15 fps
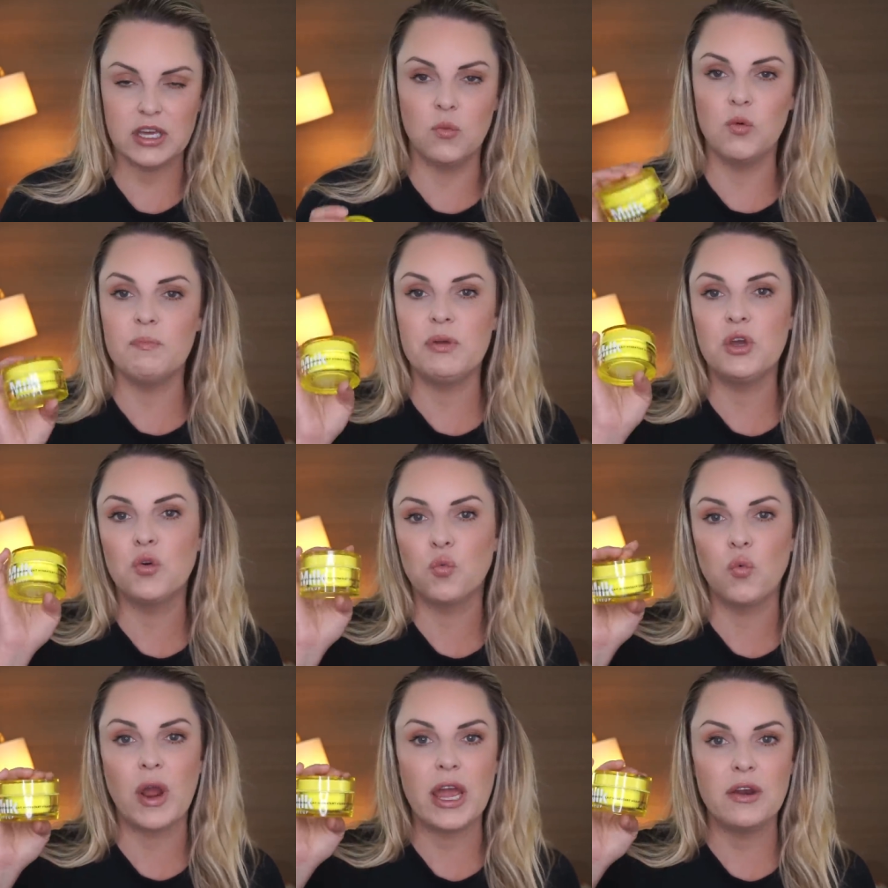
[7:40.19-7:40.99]
It would be
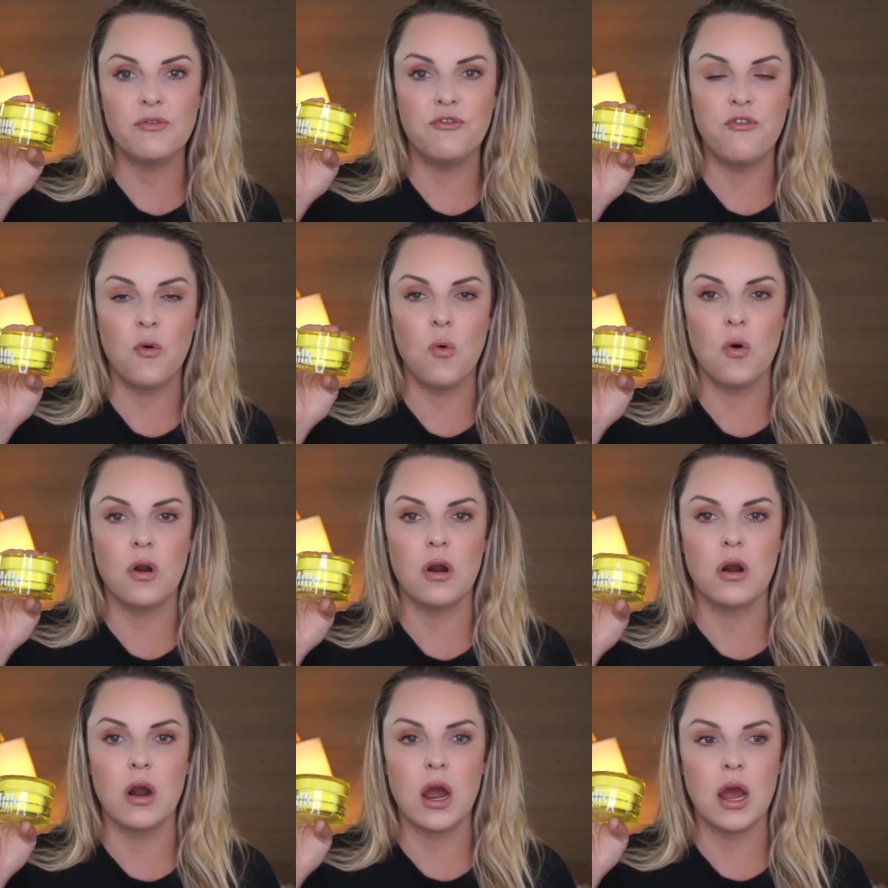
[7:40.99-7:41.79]
great
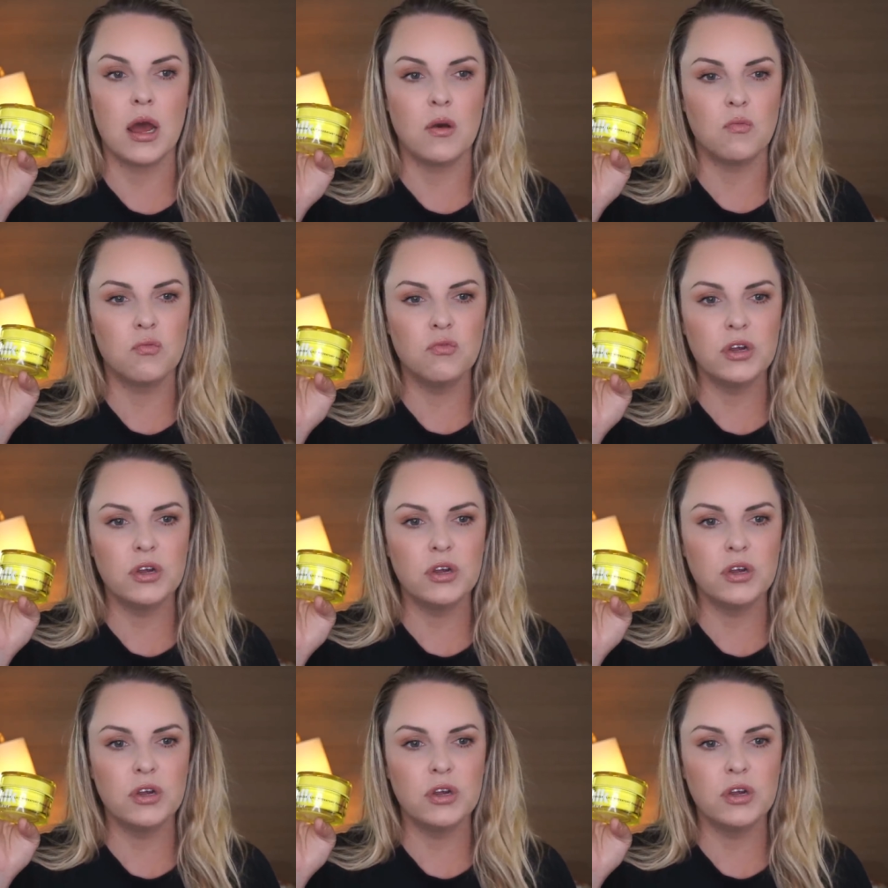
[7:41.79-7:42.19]
for uh,